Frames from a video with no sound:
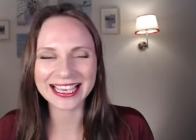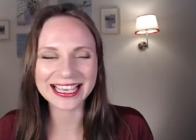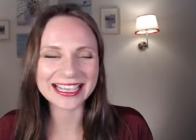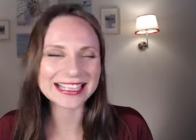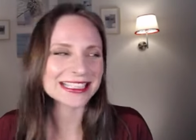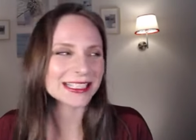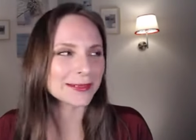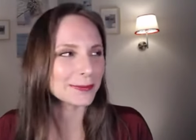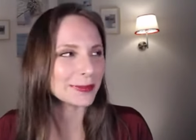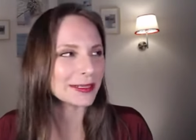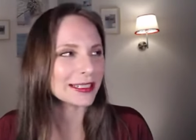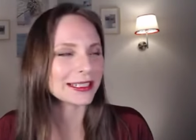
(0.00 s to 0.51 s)

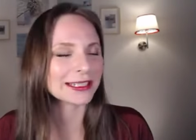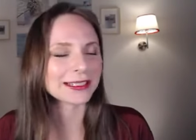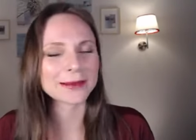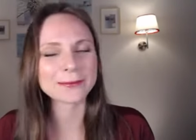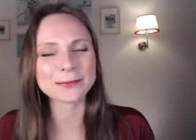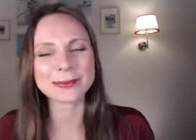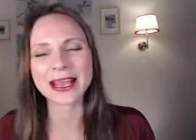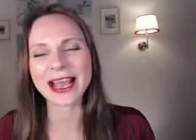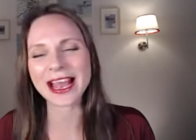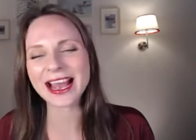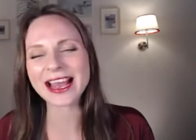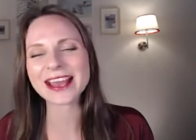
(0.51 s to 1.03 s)
it's a bit
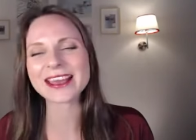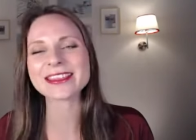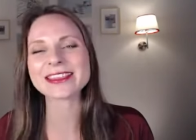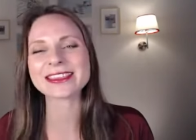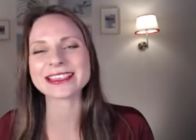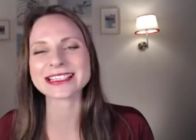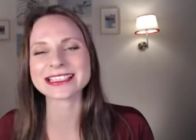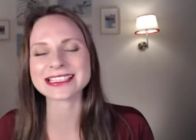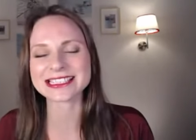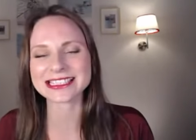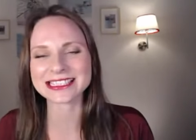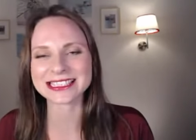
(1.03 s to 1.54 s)
behind
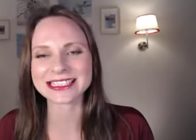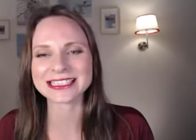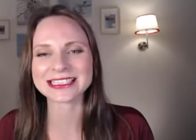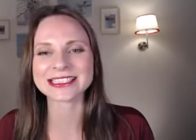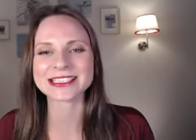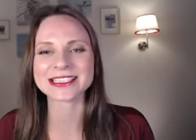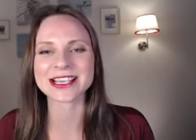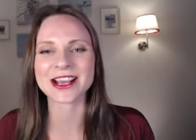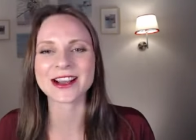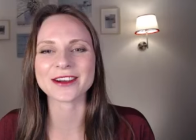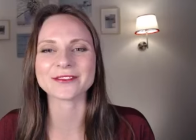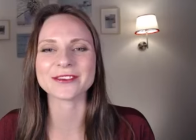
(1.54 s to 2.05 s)
the
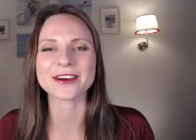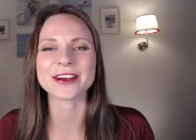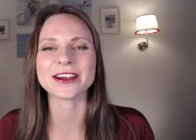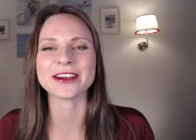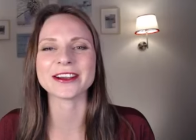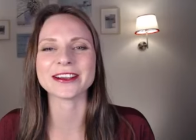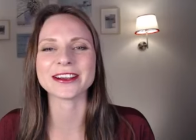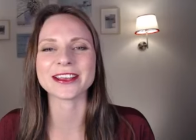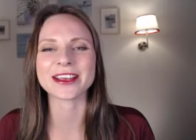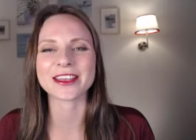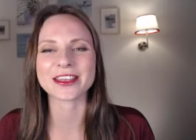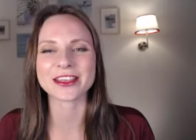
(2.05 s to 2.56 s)
scenes of
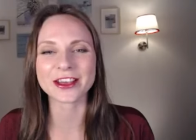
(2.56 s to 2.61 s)
our